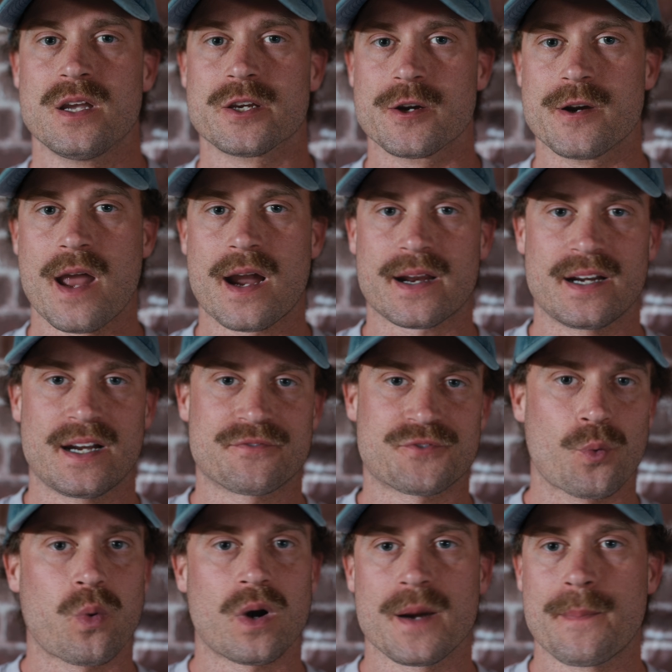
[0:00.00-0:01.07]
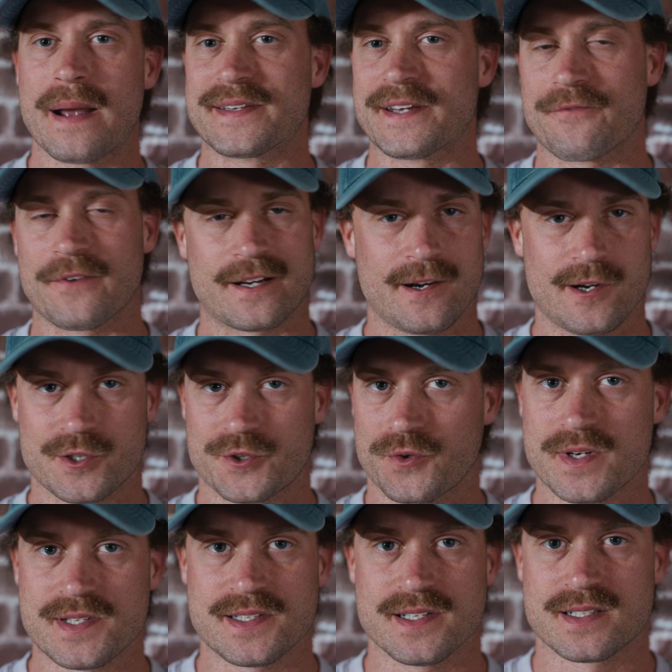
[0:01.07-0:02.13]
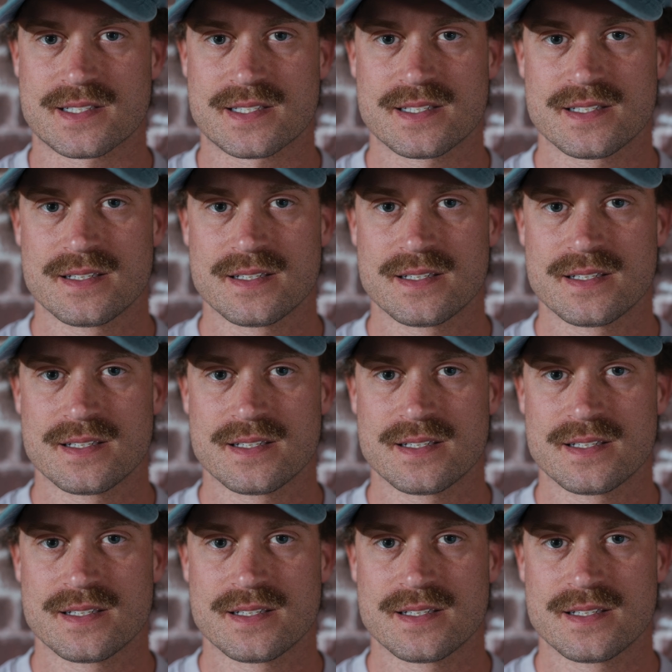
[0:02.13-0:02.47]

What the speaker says: You're not going to have to worry about different characteristics,